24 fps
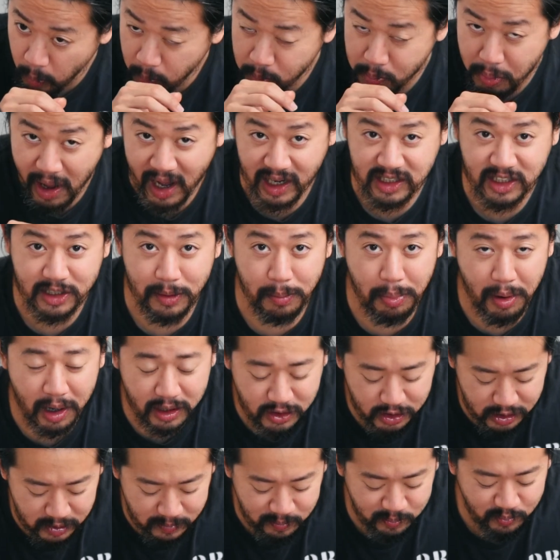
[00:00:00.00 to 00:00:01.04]
Packs a
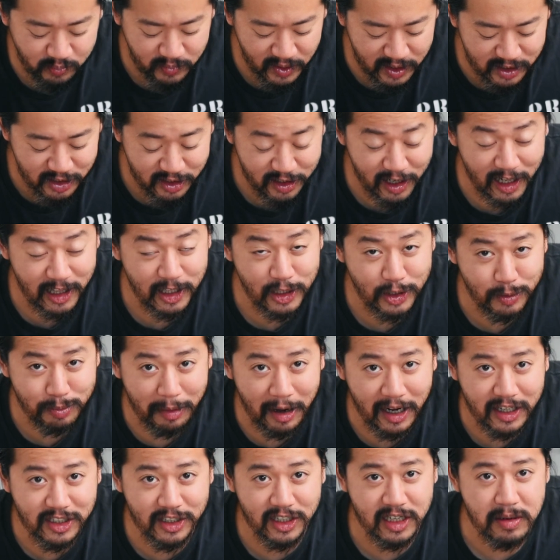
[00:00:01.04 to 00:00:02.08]
punch. Slightly
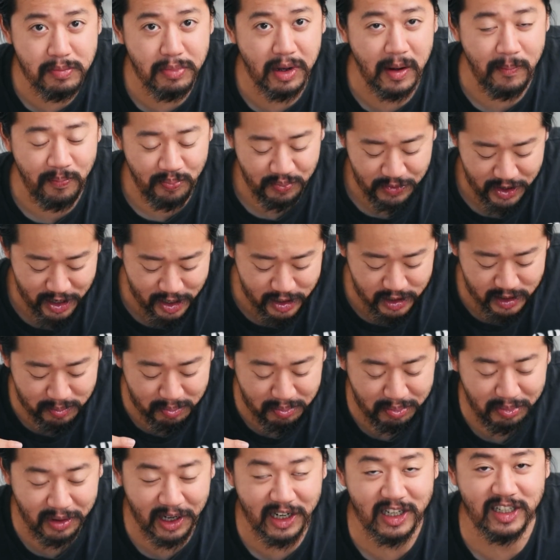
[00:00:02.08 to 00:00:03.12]
spicy, but it's
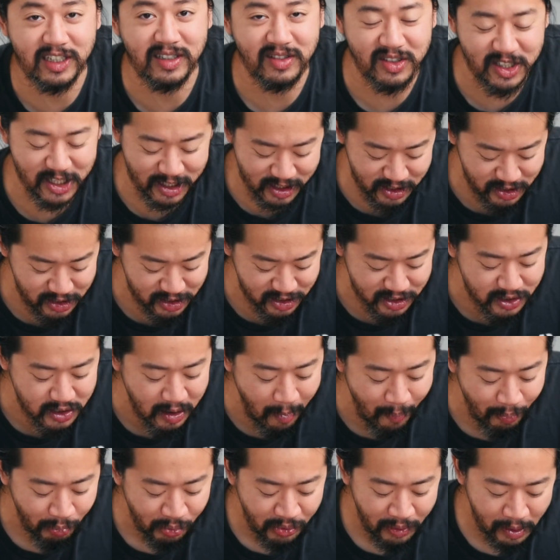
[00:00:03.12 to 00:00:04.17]
bloody delicious.
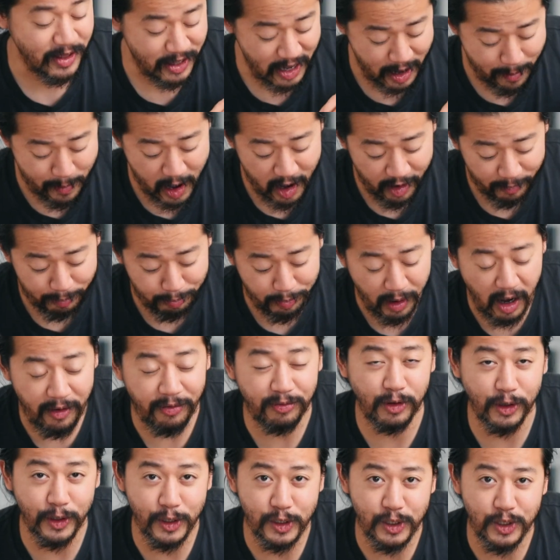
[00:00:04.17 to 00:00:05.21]
The amount of
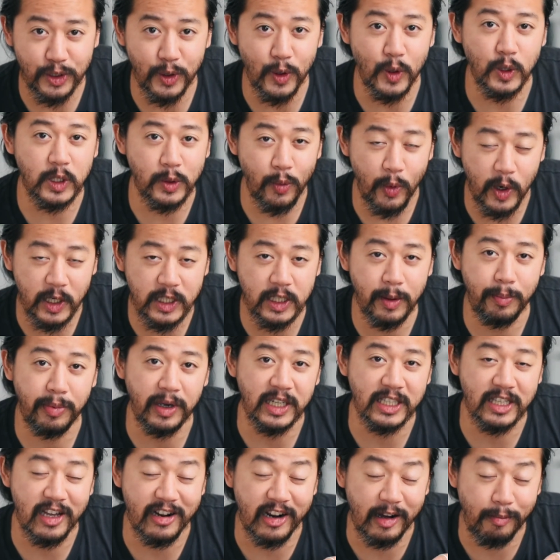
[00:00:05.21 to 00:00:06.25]
buffalo sauce
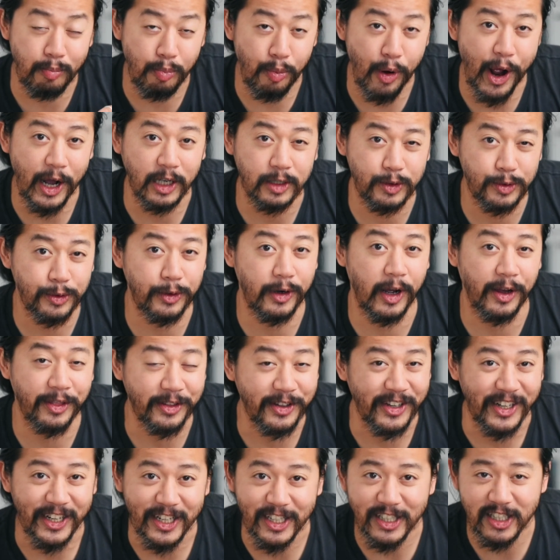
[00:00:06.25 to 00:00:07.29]
recipes that I browse through on
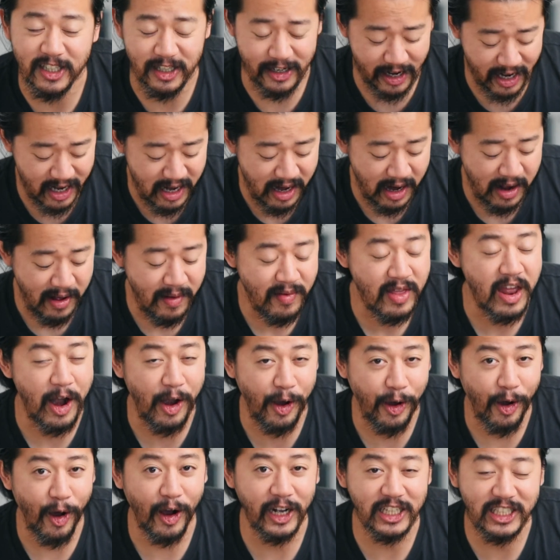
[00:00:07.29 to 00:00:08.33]
the internet
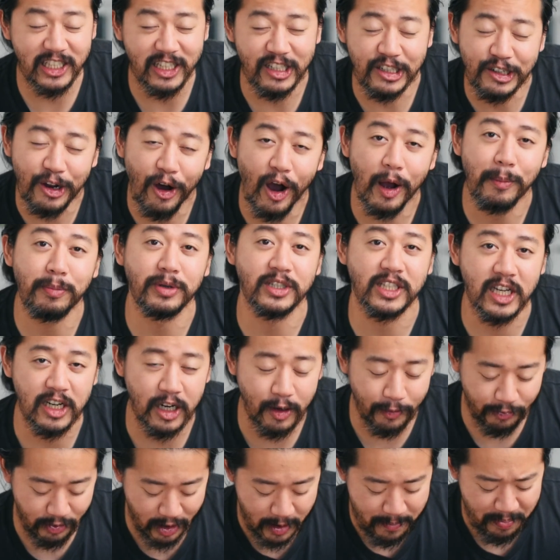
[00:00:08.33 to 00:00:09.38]
99%
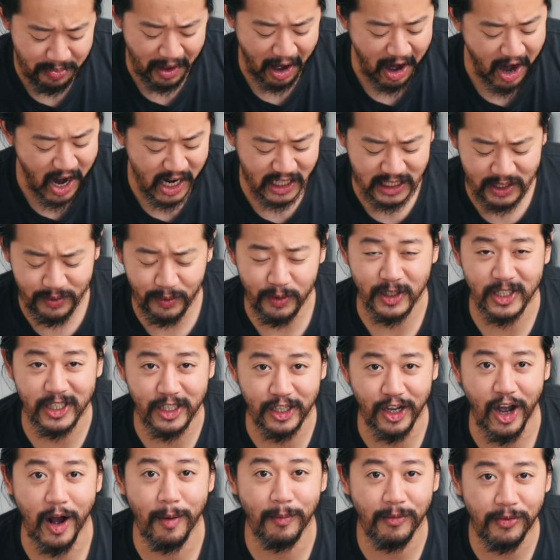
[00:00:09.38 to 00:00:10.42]
of them ask for
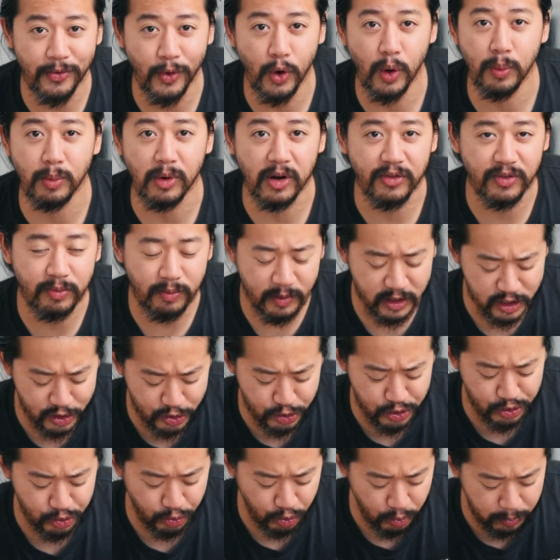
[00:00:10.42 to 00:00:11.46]
some form of
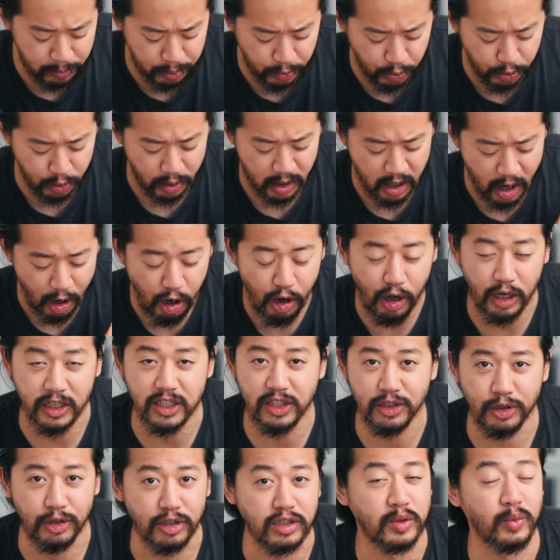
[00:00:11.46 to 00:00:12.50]
store bought hot
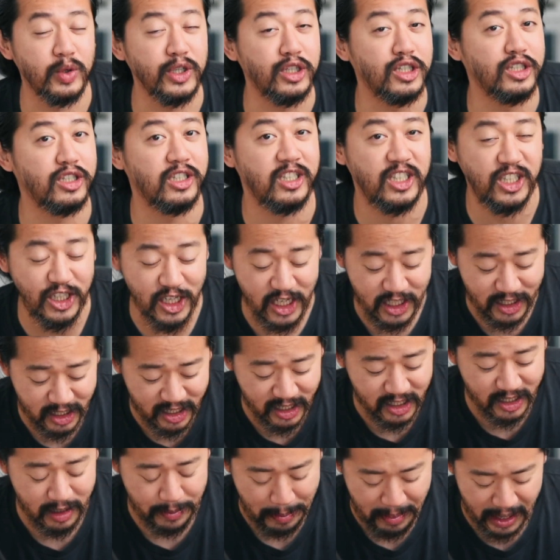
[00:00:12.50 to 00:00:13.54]
sauce, which just
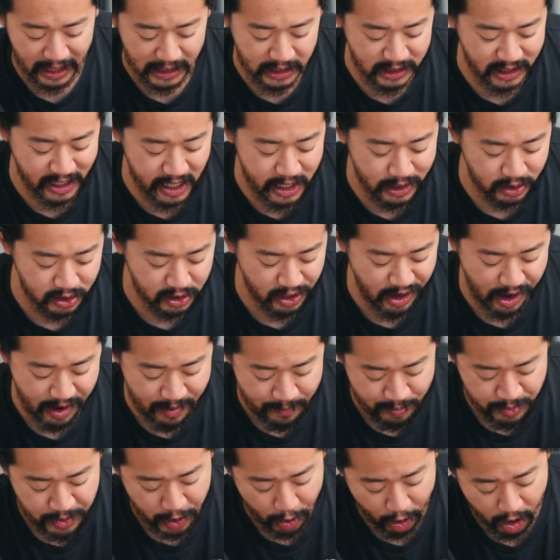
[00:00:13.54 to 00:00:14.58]
doesn't make sense. So,
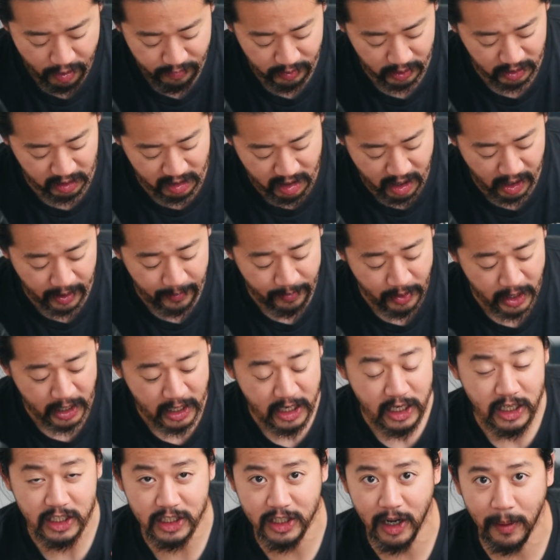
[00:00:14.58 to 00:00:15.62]
over here,
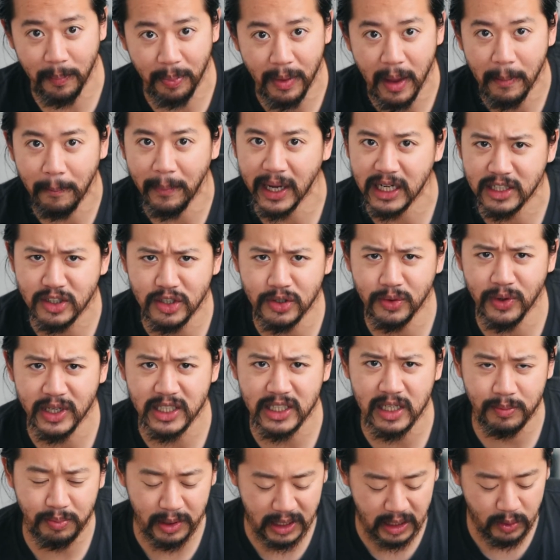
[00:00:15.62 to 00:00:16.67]
some make the
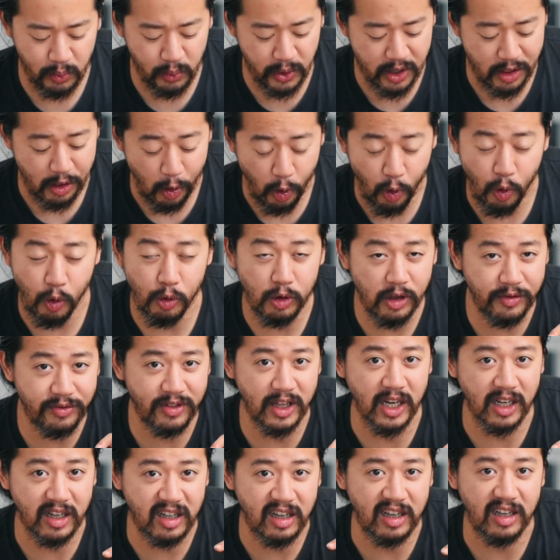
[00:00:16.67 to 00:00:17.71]
recipe with all of
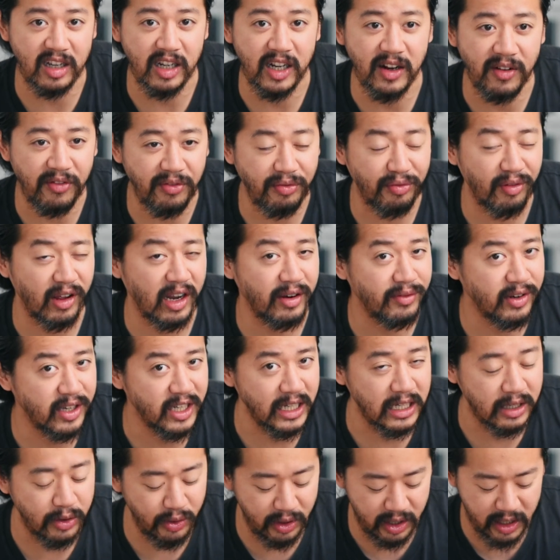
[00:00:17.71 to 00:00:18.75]
the key flavor
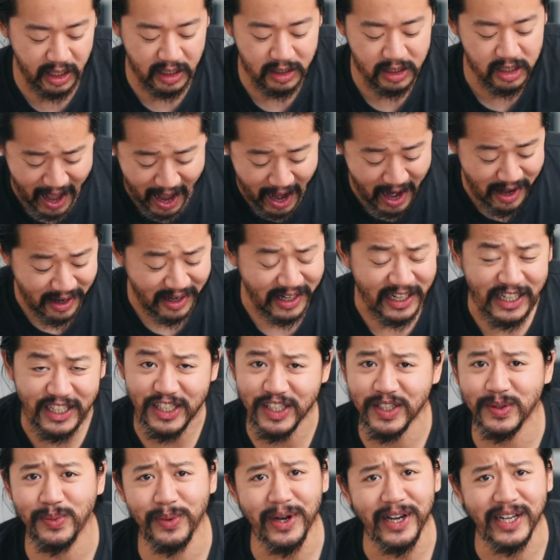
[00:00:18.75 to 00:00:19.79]
ingredients and it
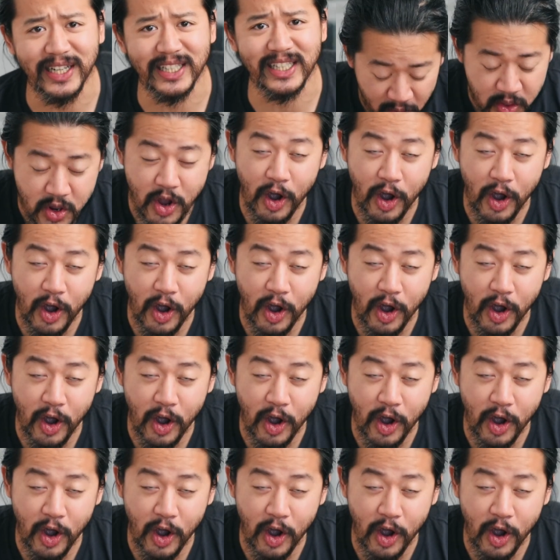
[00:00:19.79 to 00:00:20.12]
just works.